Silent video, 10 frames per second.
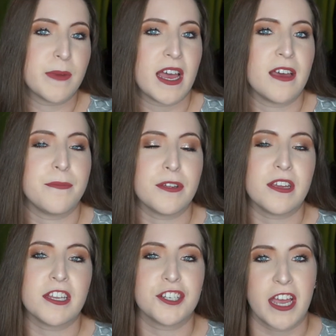My
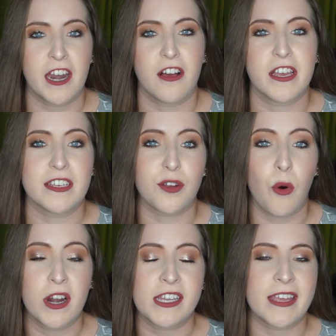beauty channel is
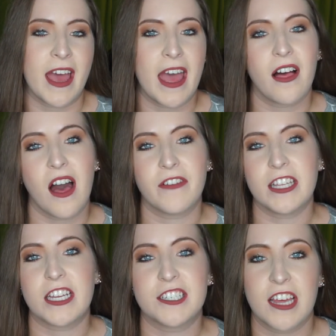Courtney K. I'll have it
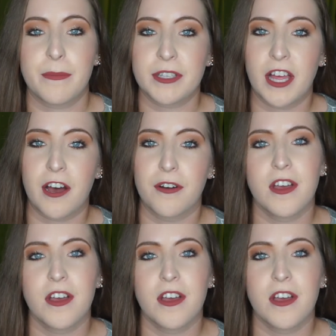linked down below.